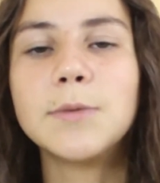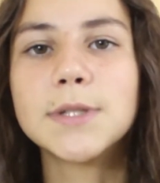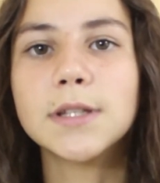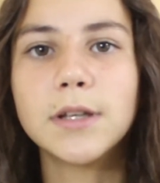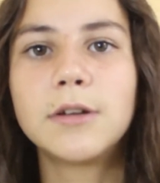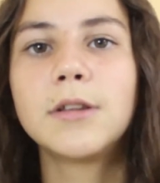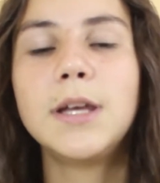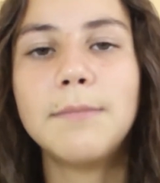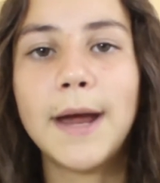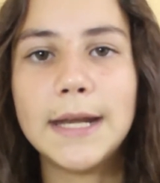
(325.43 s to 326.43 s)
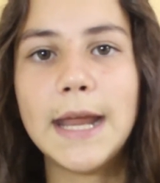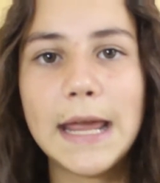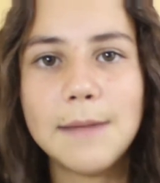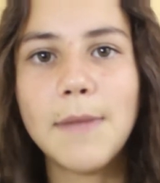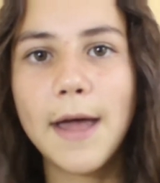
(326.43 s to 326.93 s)
It was literally my
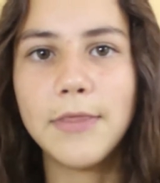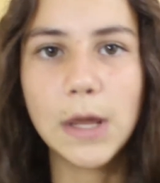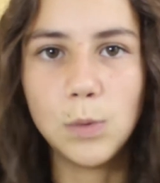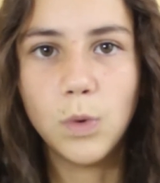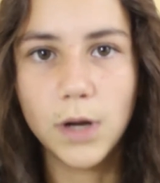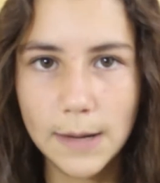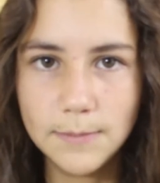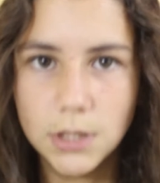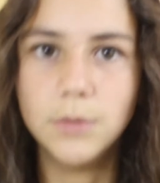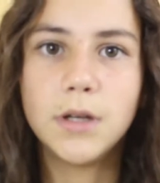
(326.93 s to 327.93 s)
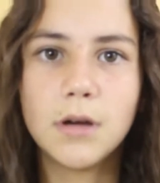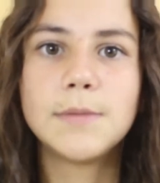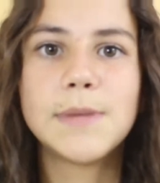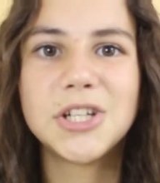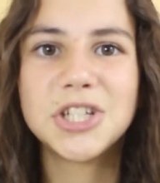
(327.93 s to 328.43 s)
name and then what I'm doing
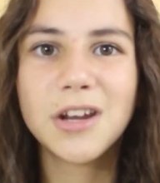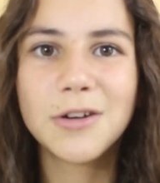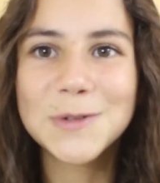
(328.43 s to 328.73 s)
on my channel.